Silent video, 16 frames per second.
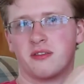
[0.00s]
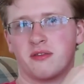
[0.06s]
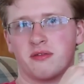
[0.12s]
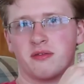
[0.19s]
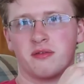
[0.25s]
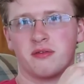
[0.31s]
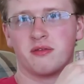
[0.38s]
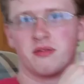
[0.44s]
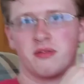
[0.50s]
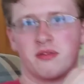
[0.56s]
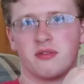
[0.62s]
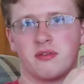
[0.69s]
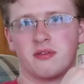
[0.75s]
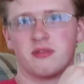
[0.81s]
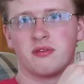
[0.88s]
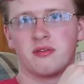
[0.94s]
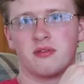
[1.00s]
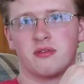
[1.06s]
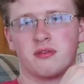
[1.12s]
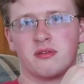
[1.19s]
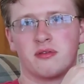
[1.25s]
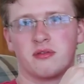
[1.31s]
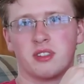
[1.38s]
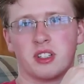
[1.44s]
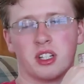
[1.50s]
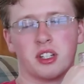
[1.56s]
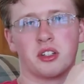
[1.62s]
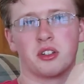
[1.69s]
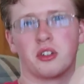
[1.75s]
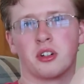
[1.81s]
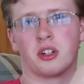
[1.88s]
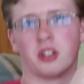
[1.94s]
This is dark? What's that in
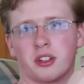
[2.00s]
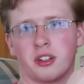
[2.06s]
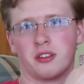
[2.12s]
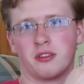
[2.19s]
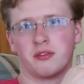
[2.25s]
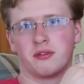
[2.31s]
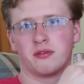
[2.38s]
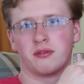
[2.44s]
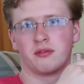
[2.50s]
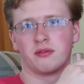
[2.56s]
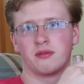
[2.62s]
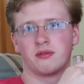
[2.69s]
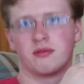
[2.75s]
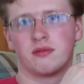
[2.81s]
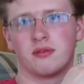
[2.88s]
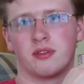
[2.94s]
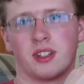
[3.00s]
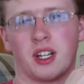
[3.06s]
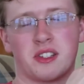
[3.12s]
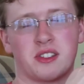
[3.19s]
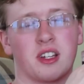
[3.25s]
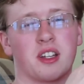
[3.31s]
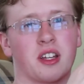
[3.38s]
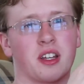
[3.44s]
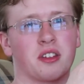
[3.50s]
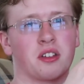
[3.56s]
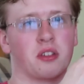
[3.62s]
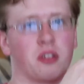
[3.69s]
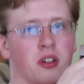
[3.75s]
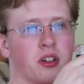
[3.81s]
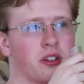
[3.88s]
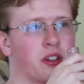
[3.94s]
mean? the dark. Uh huh. I said in the
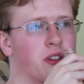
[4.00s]
dark.